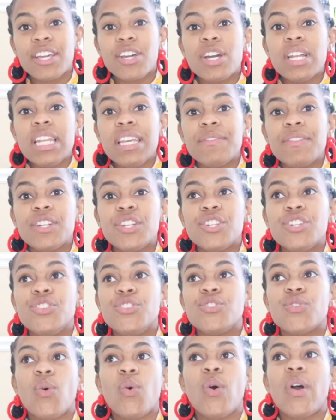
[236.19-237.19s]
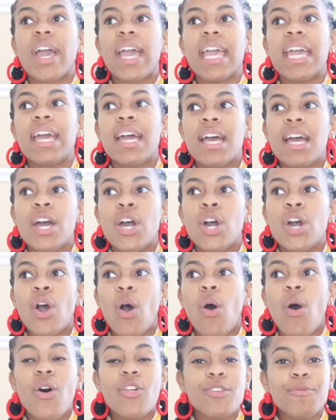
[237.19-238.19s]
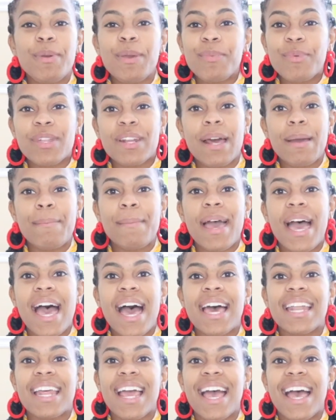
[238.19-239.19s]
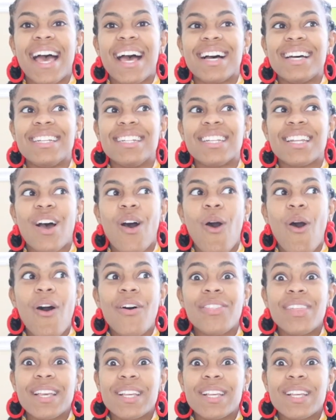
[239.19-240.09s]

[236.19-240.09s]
I couldn't even enjoy all the people that I met and all the